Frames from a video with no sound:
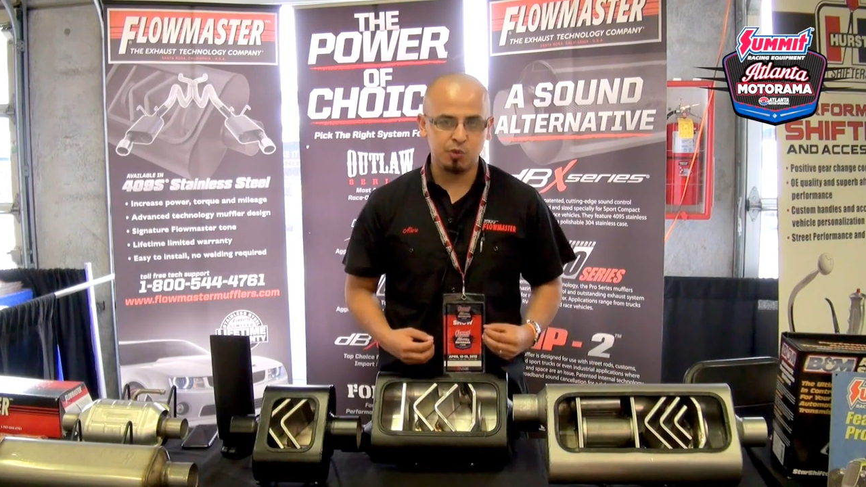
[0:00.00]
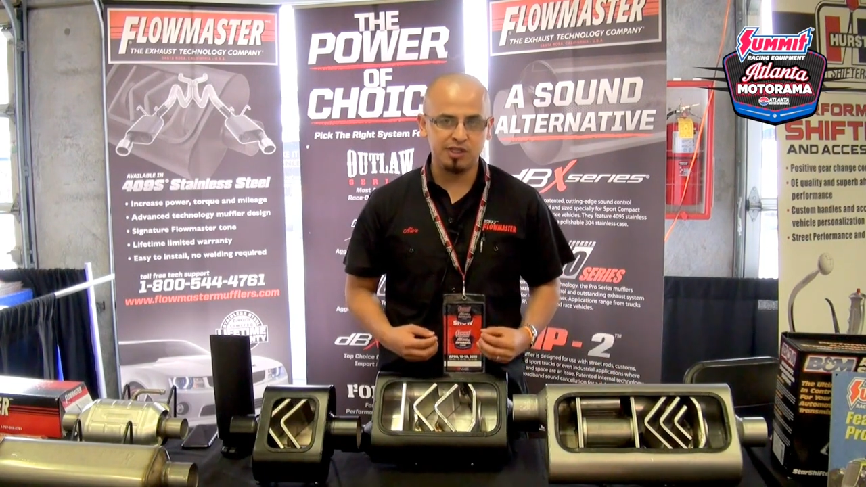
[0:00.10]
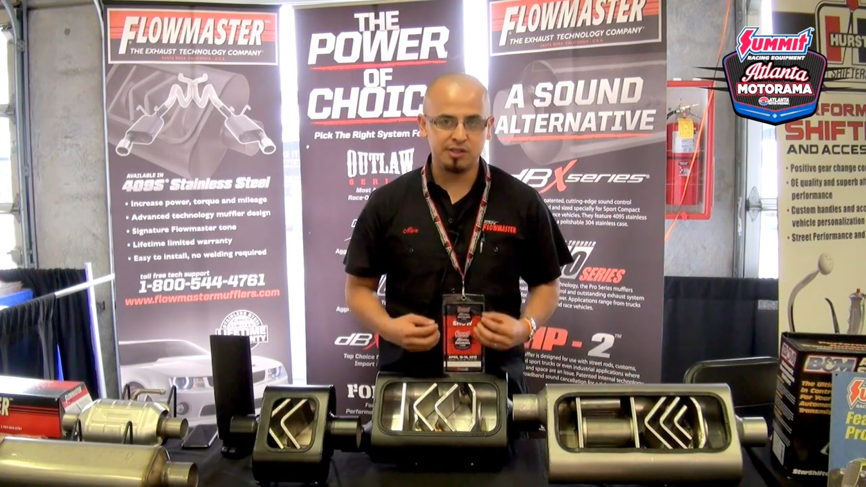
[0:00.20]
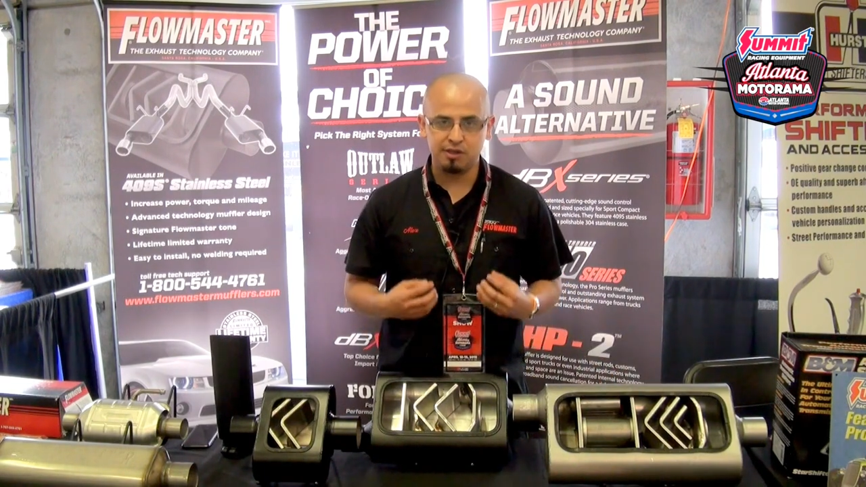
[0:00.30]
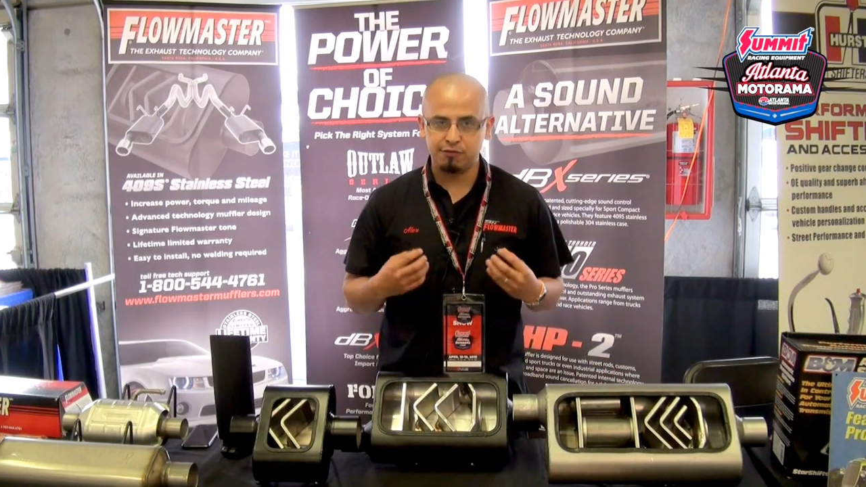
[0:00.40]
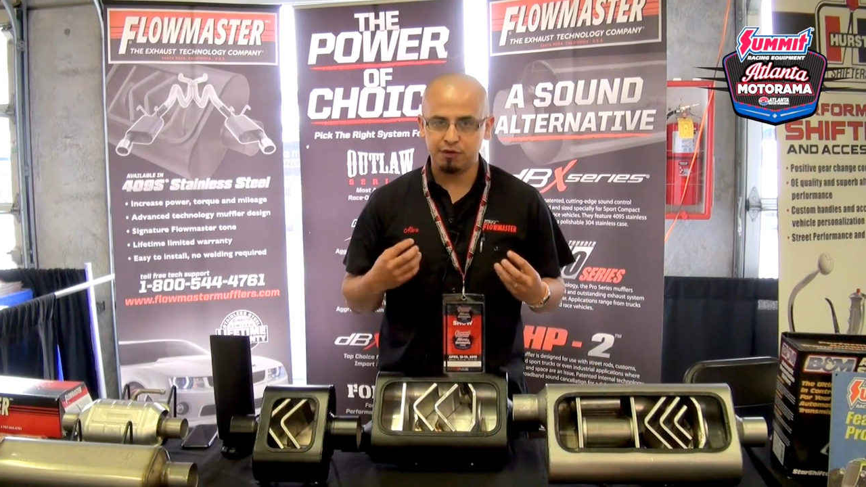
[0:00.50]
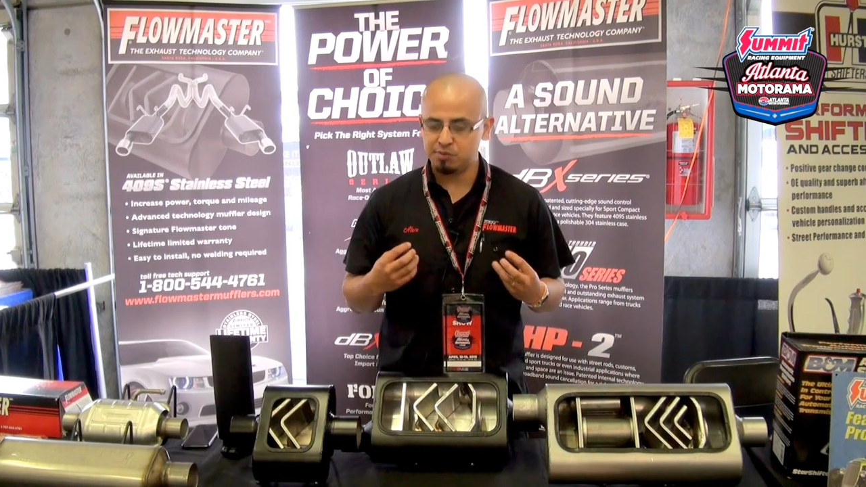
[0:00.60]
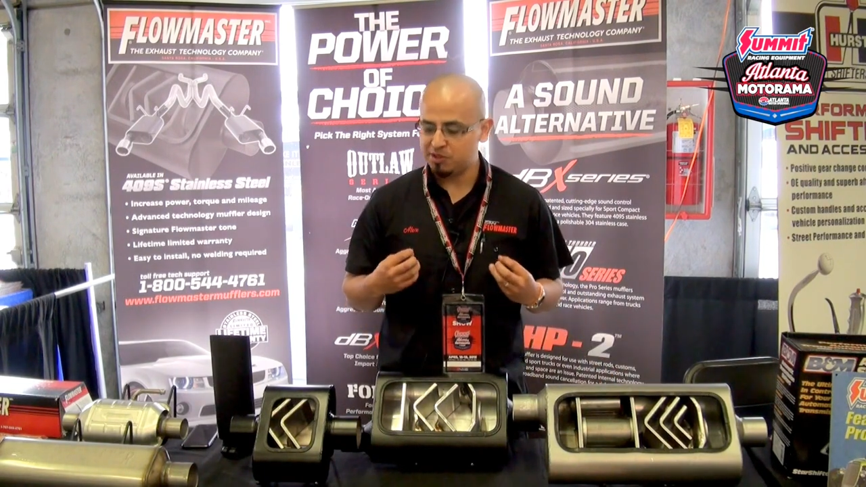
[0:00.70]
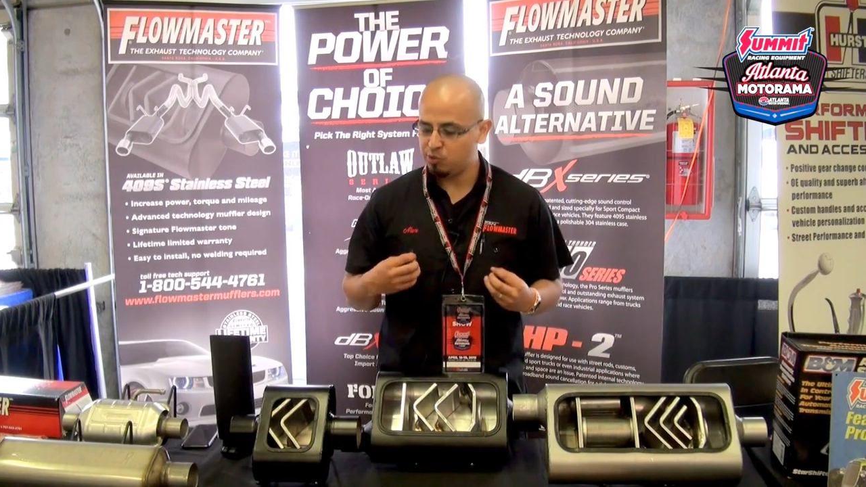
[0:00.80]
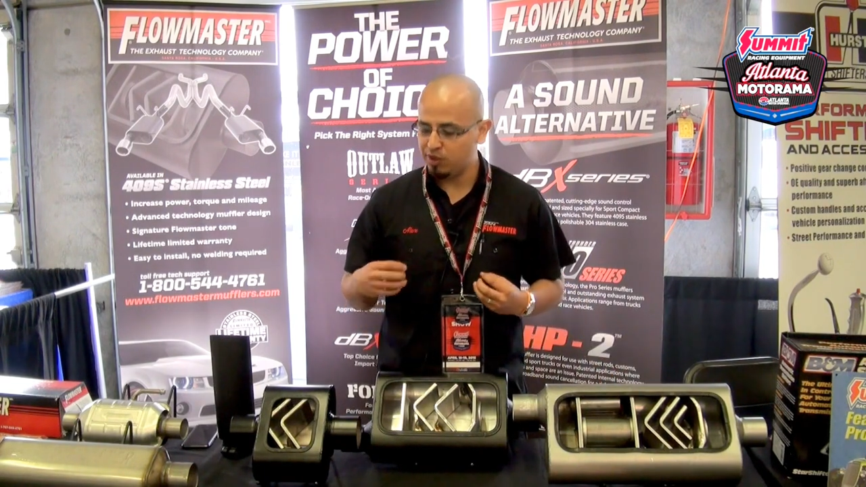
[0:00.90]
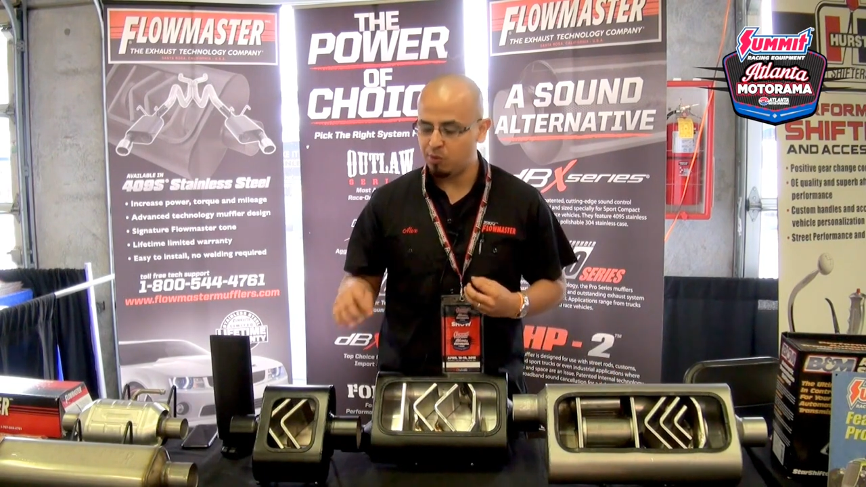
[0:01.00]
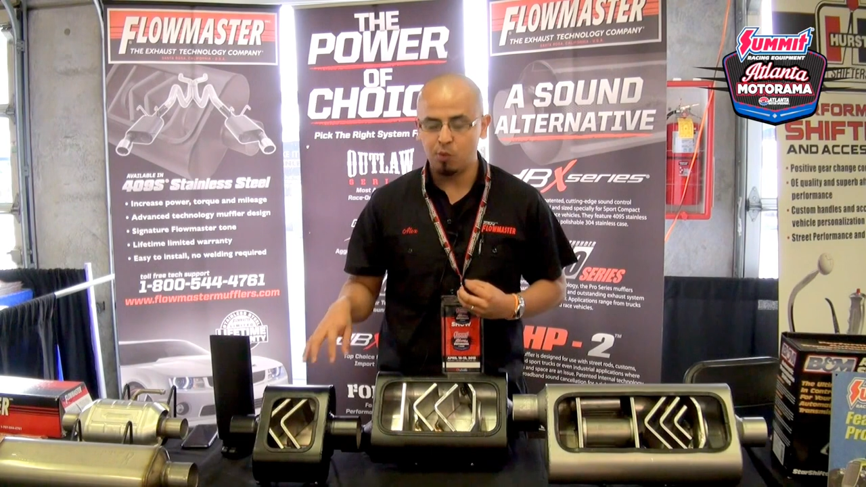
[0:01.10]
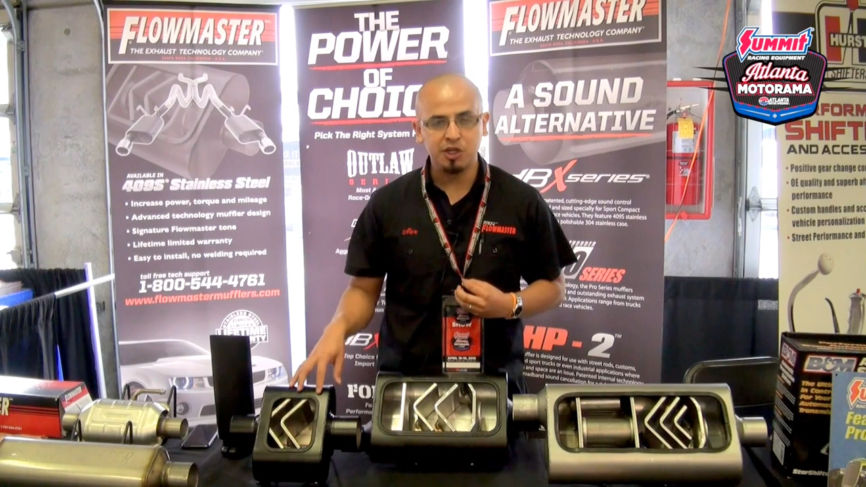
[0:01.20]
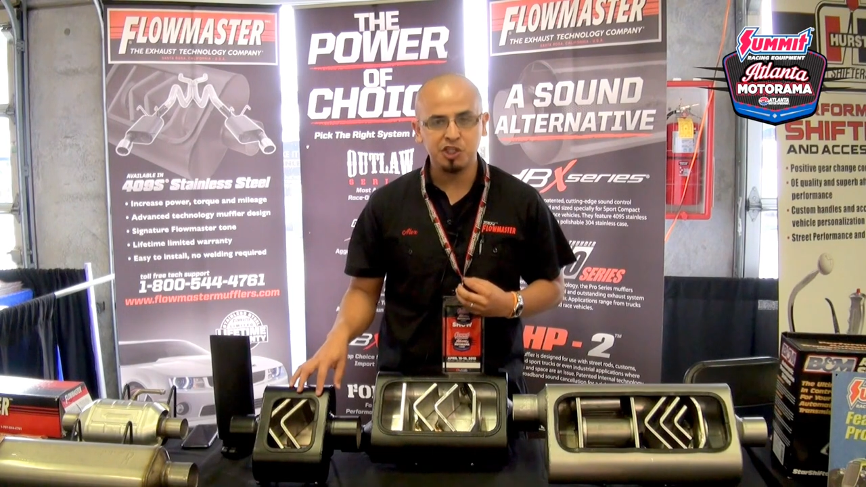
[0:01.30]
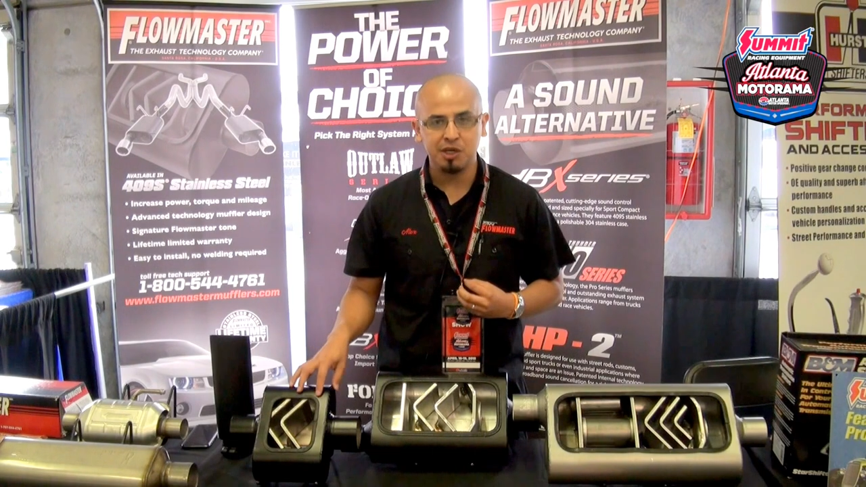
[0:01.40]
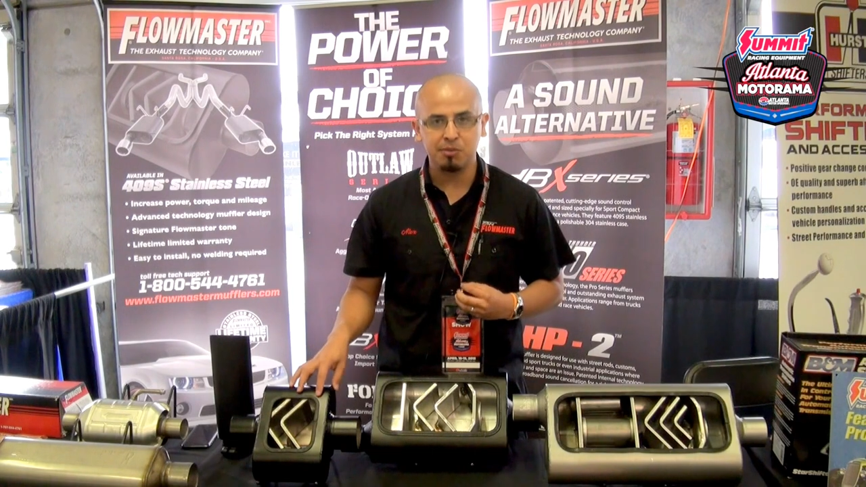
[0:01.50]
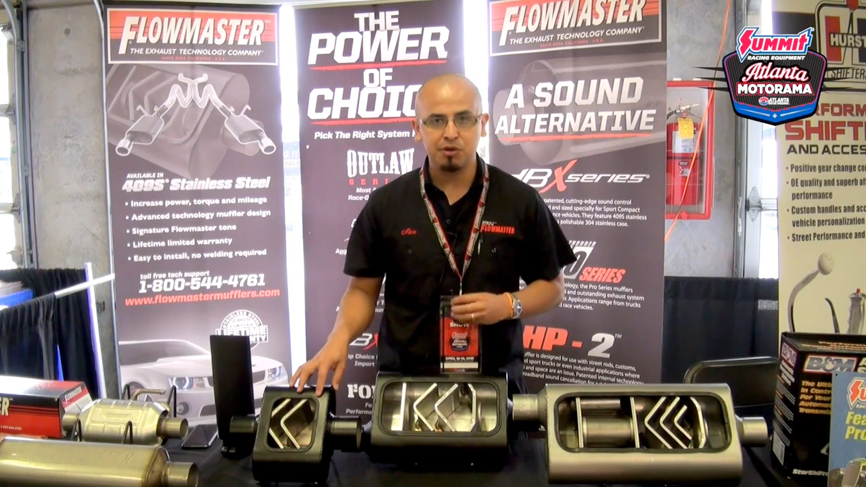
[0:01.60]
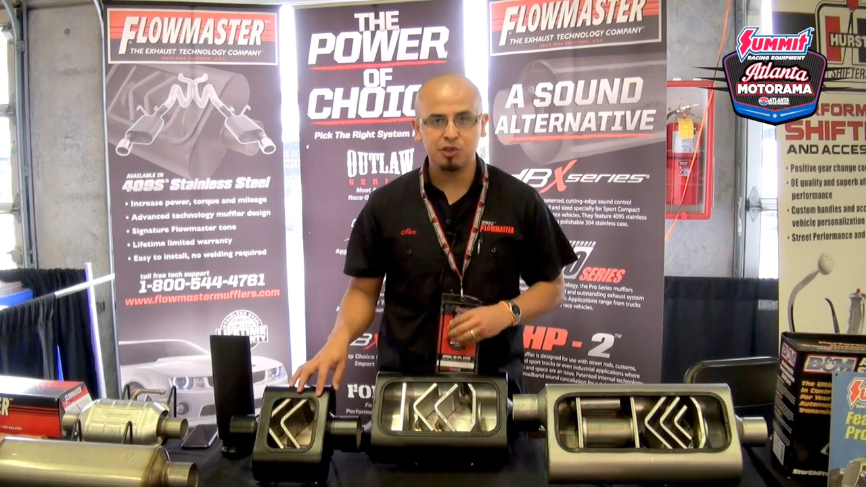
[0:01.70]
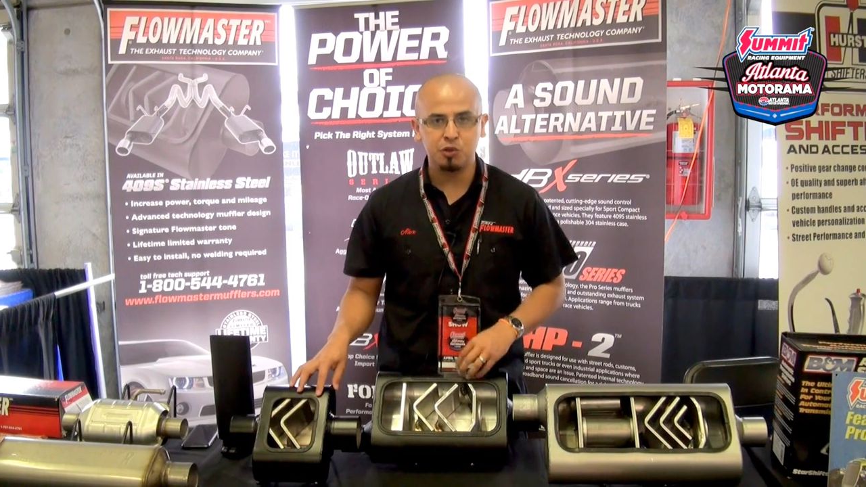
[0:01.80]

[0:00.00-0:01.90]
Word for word: what is the difference between a one chamber,